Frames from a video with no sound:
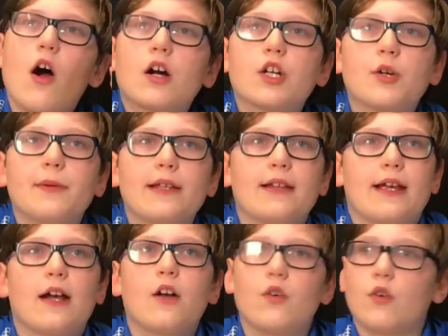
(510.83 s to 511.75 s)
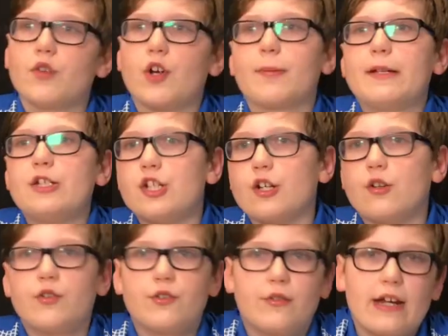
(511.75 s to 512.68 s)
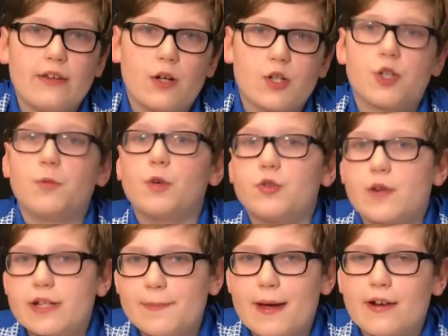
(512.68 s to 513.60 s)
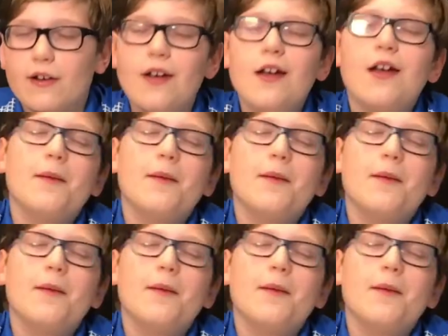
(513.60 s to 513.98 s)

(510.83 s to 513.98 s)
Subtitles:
arguably like a gold RPG and a gold grenade launcher, which one is better.